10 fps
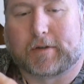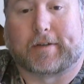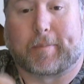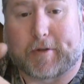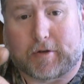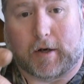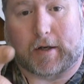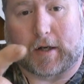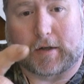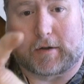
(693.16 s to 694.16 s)
Tip and
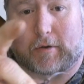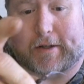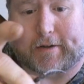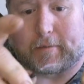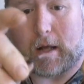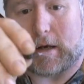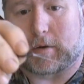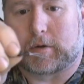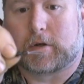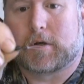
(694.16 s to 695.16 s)
trick, don't eat the
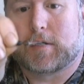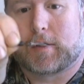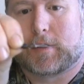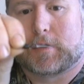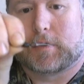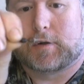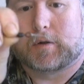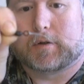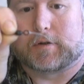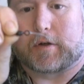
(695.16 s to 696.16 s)
mono.
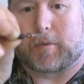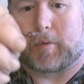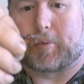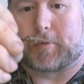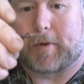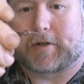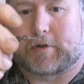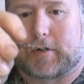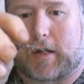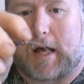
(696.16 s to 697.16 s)
So you want to make
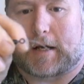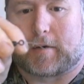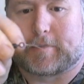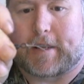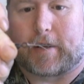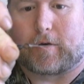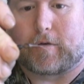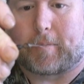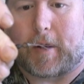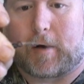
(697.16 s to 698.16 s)
sure the lock comes down
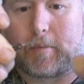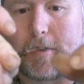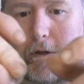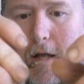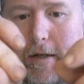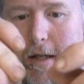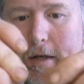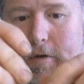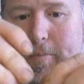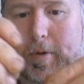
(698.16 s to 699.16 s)
over the polymer to lock
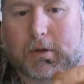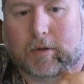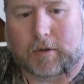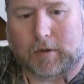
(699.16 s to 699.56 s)
that loop in.